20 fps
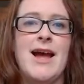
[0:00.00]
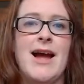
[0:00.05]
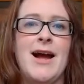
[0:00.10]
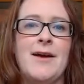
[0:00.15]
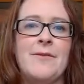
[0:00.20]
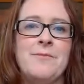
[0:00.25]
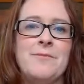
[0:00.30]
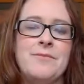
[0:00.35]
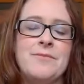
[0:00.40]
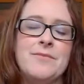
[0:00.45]

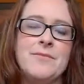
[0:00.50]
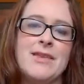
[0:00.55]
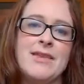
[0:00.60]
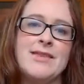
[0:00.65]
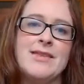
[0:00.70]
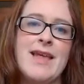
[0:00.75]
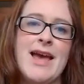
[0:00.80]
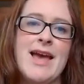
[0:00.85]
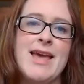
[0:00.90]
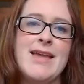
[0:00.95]

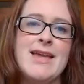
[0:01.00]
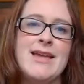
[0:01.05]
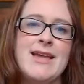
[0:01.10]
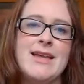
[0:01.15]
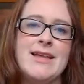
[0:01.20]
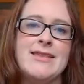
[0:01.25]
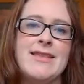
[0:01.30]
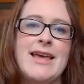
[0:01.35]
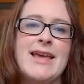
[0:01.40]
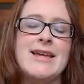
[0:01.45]

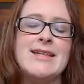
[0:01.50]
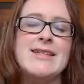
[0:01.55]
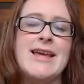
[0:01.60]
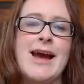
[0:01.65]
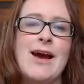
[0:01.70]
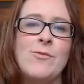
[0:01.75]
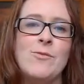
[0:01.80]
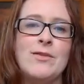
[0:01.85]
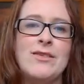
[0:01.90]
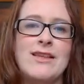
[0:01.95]
They could
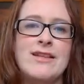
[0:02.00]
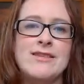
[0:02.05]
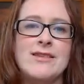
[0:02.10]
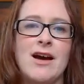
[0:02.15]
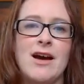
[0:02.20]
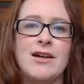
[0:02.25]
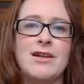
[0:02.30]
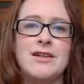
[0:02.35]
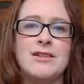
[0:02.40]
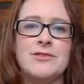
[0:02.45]
help with this
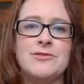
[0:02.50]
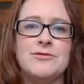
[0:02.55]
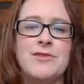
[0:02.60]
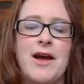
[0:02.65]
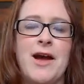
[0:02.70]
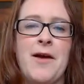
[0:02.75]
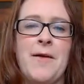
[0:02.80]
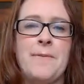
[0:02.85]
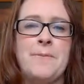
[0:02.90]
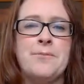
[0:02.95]
kind of
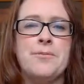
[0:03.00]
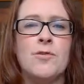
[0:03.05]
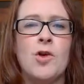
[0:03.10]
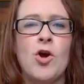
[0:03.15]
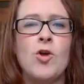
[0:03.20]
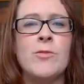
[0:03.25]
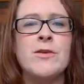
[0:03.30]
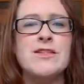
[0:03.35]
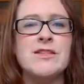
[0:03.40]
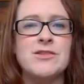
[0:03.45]

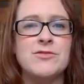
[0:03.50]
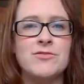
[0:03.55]
almost a